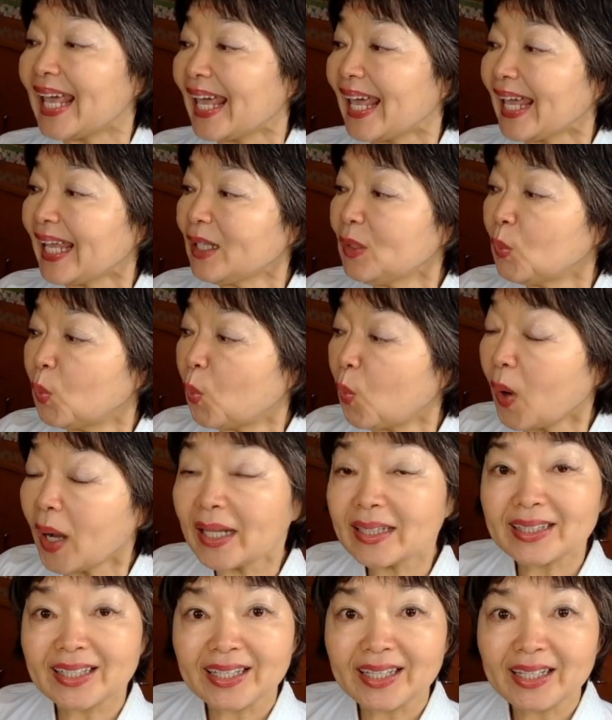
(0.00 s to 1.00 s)
And
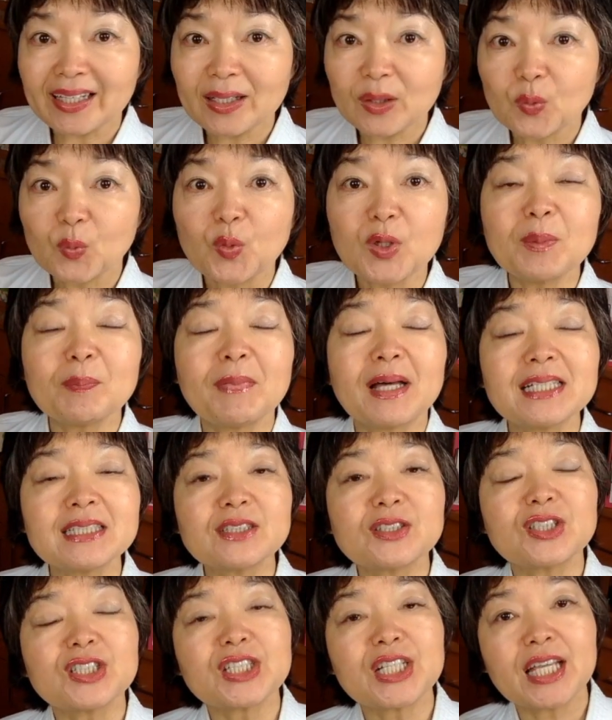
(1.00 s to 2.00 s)
water, we must
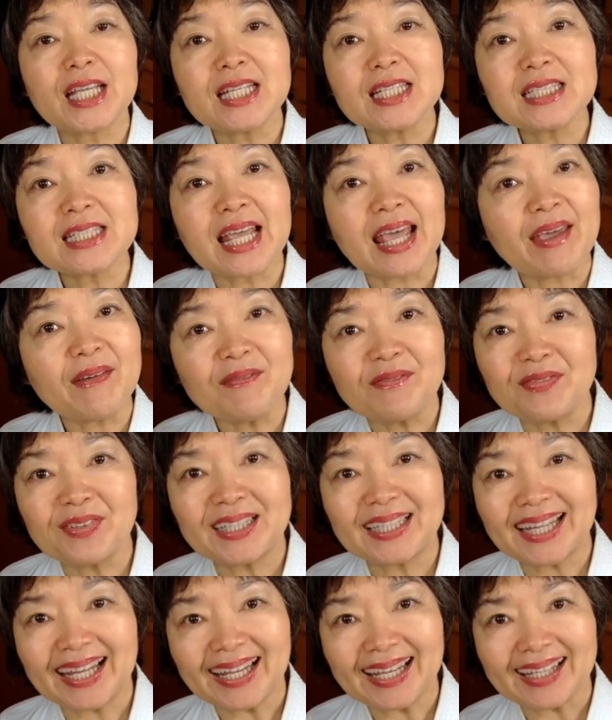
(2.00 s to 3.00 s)
change every
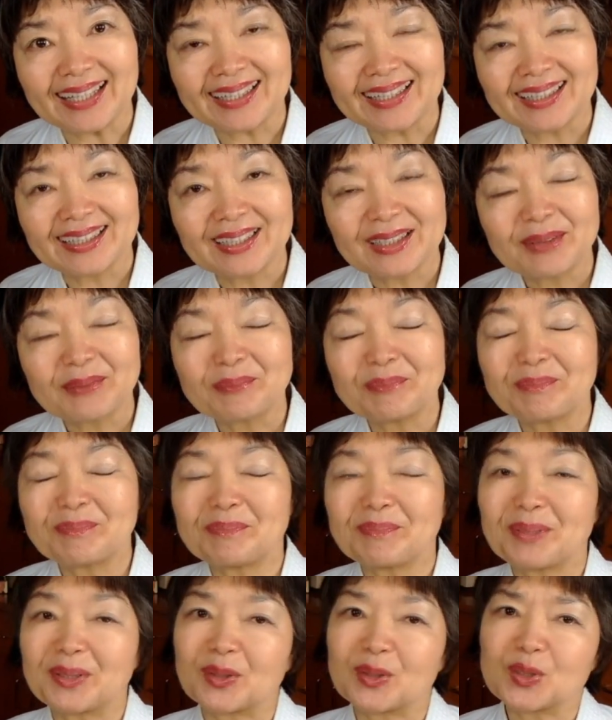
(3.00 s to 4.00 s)
day,
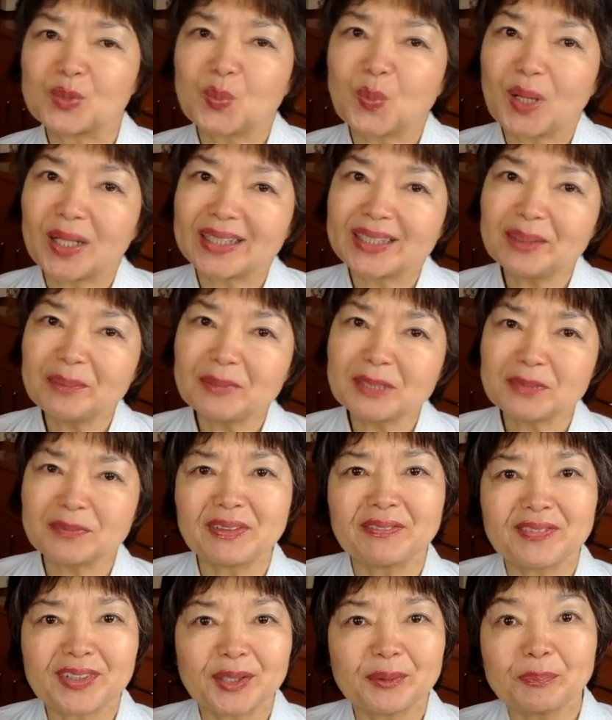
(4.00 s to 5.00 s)
because water must be
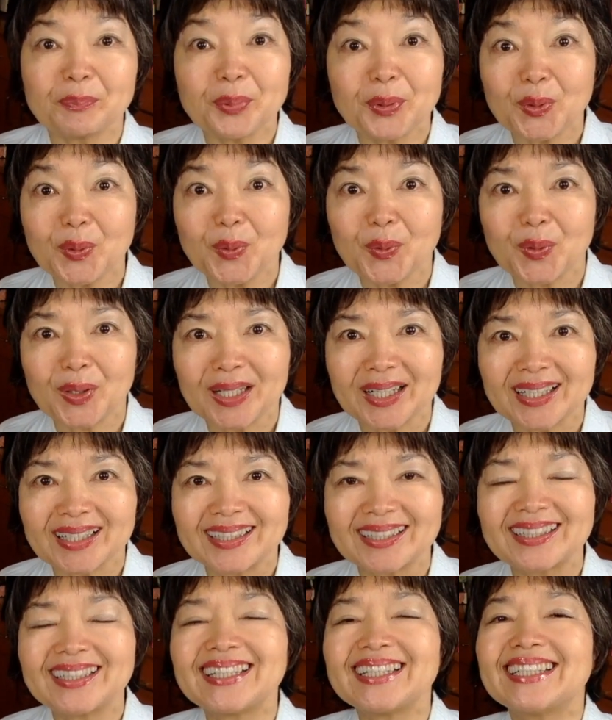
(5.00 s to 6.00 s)
very pure.
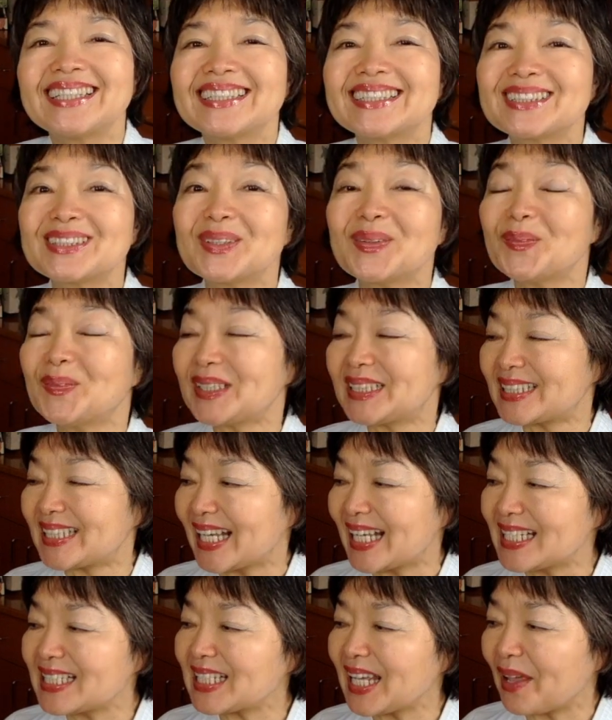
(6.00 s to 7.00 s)
So we
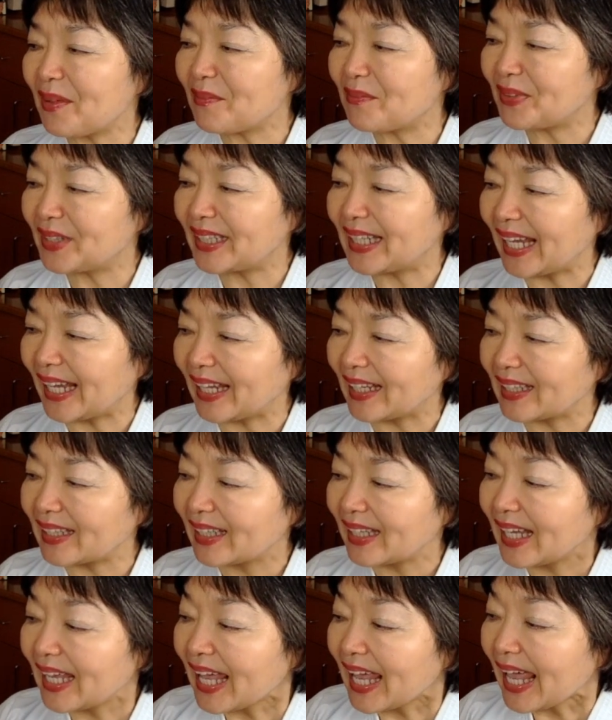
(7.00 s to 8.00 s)
change every day.
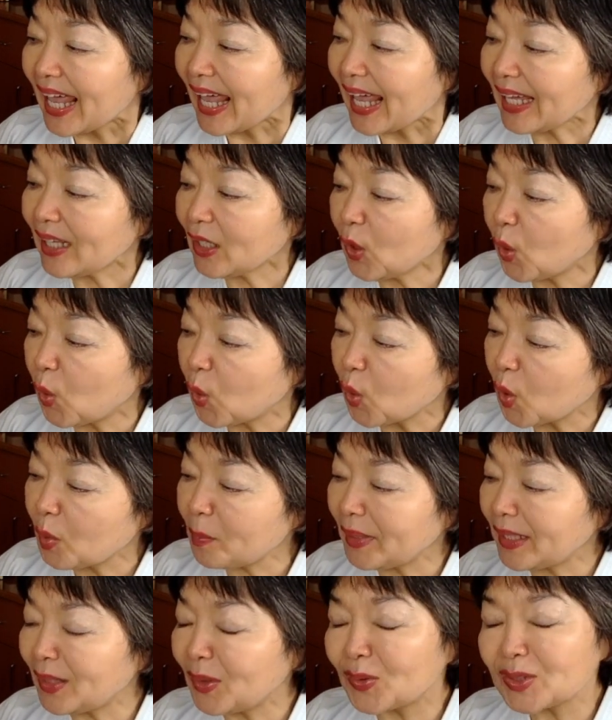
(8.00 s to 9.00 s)
And
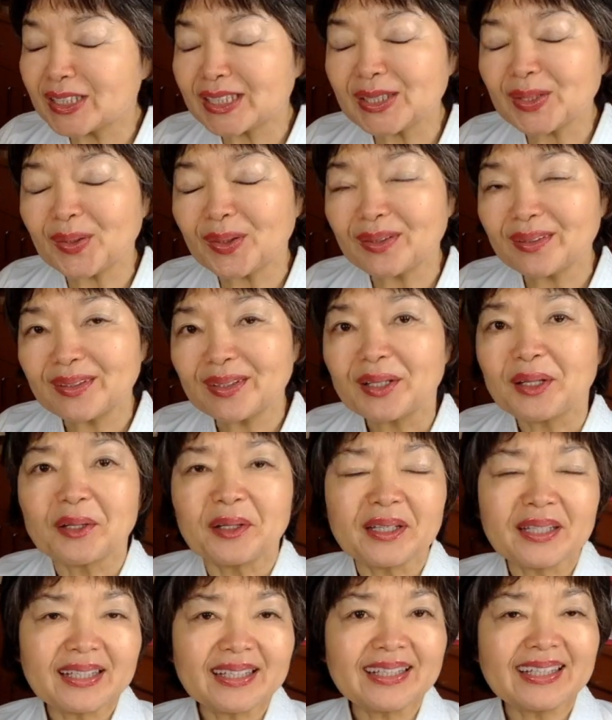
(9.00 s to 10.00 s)
okome no shio,
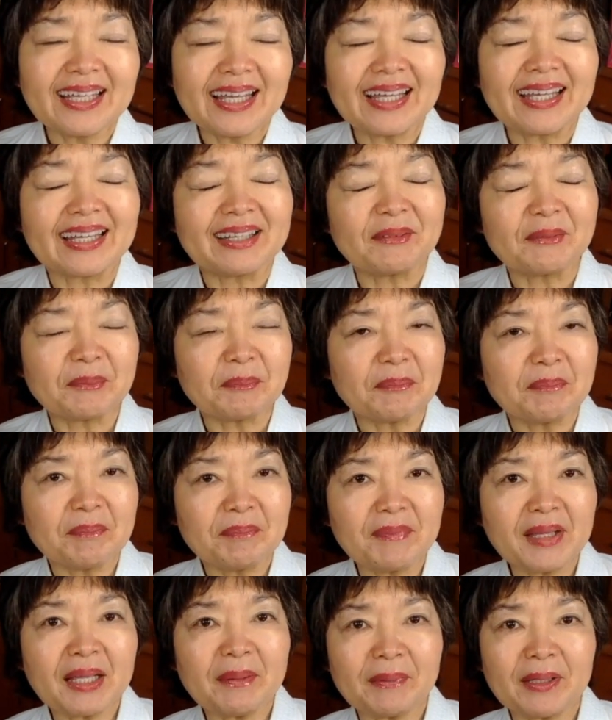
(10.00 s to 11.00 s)

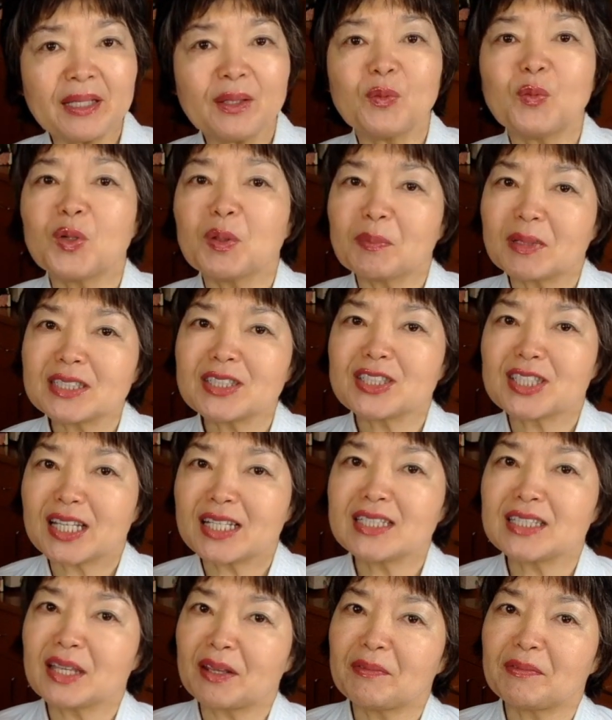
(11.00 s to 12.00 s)
maybe we must
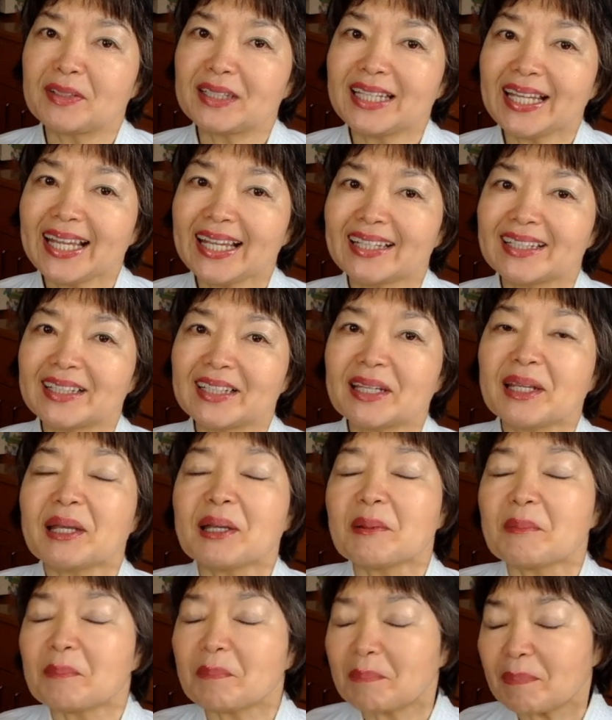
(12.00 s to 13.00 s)
change every day,
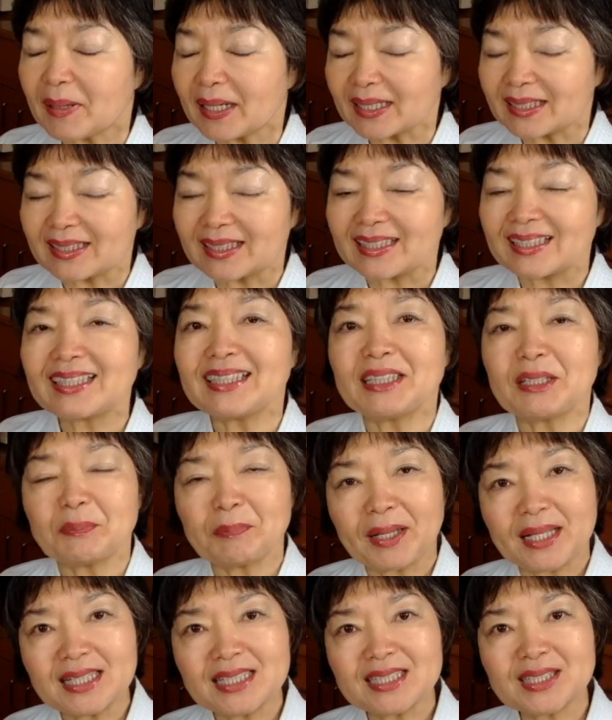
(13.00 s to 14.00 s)
but it
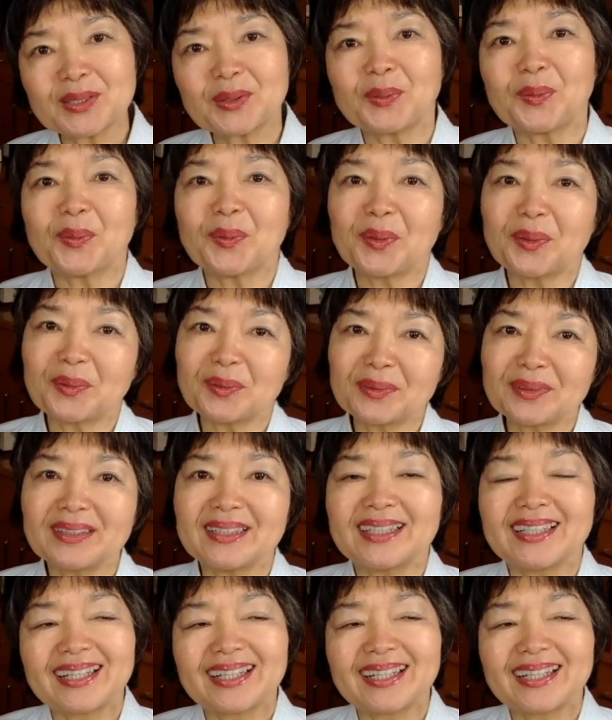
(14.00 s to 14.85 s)
depends on